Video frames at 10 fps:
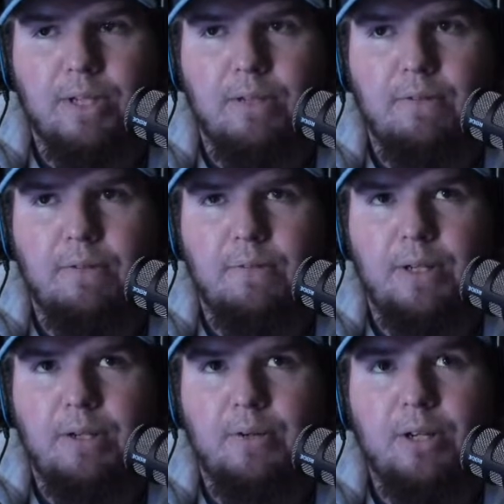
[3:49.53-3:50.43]
of,
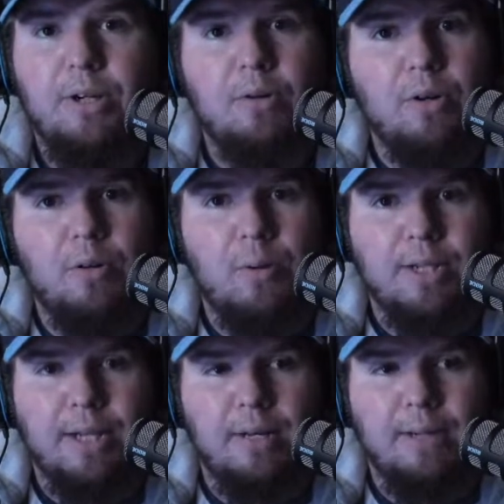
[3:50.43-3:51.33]
you don't know
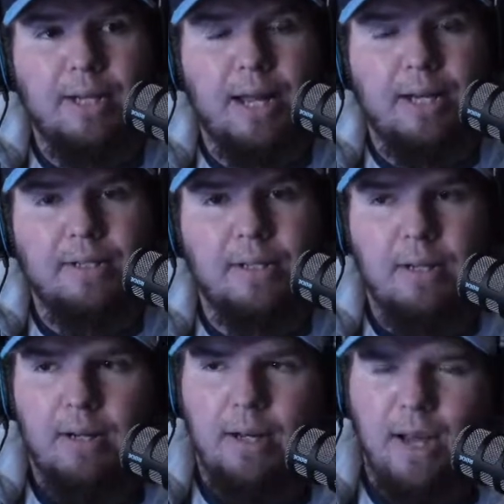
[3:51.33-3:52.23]
what's coming next.
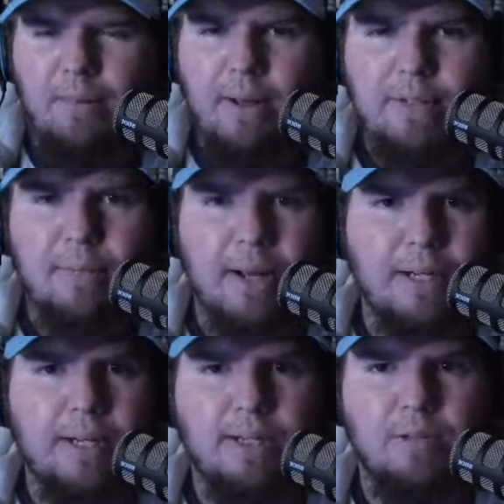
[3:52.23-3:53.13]
And we have some
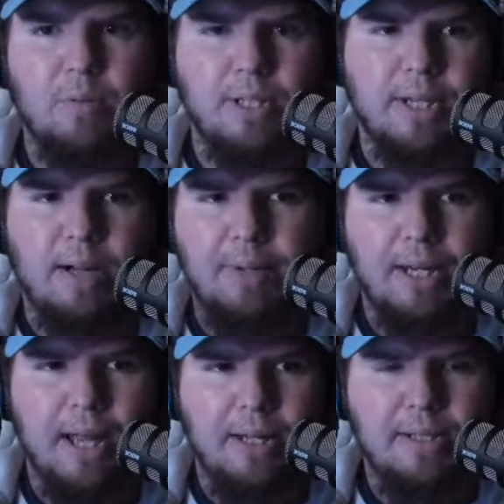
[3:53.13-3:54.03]
ideas of what's
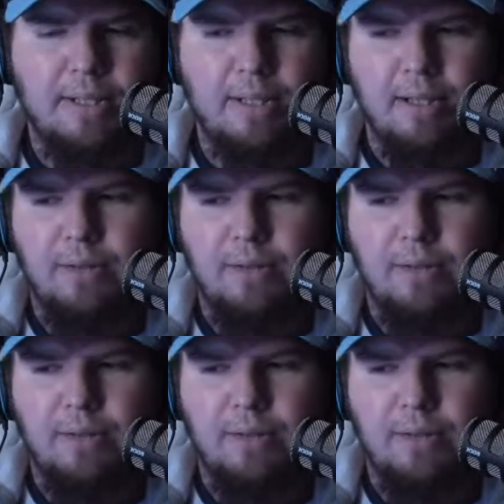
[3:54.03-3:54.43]
coming next,